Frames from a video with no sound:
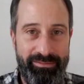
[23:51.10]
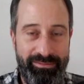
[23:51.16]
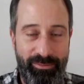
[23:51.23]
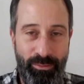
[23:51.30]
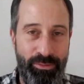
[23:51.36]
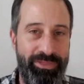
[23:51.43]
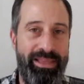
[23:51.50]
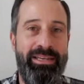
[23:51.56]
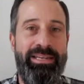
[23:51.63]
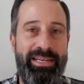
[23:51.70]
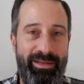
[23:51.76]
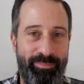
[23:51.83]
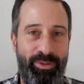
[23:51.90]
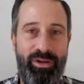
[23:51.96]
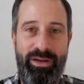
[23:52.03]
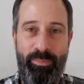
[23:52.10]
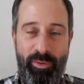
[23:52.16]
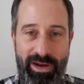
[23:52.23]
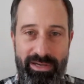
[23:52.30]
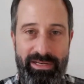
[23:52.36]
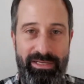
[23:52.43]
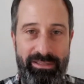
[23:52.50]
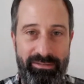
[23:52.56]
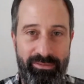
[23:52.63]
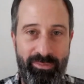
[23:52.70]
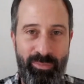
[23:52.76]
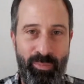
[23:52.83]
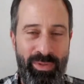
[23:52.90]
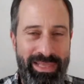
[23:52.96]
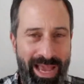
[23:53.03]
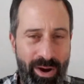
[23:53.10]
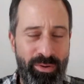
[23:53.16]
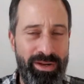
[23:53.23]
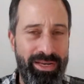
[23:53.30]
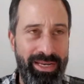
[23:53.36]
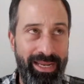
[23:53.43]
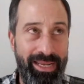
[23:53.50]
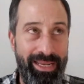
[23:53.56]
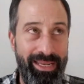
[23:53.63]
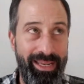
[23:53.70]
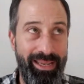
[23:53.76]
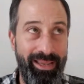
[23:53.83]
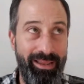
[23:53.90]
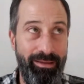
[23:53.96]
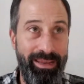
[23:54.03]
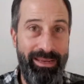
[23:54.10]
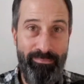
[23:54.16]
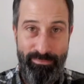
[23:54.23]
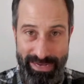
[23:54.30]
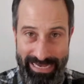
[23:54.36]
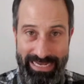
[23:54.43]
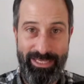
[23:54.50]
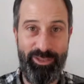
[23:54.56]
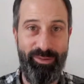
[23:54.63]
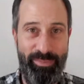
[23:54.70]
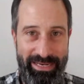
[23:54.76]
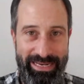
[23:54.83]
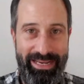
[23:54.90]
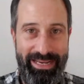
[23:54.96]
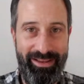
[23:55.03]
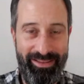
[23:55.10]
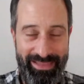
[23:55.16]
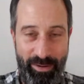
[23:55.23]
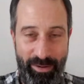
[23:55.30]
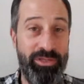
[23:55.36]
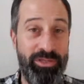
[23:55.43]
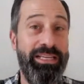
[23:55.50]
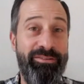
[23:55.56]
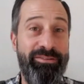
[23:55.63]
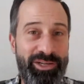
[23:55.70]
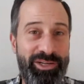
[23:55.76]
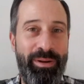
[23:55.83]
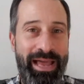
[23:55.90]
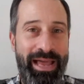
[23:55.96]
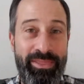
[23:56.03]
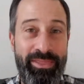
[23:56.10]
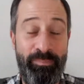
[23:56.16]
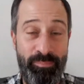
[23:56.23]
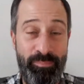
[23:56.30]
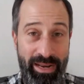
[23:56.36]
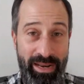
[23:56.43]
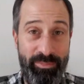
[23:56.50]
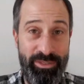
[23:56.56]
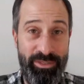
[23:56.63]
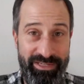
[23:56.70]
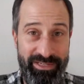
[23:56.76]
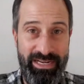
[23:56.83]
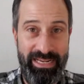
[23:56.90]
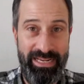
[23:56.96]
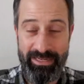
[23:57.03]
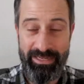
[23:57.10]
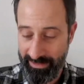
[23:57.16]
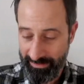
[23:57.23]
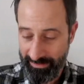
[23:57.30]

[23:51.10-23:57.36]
authentic employer branding without it meaning to be. That wasn't the original plan. The plan was originally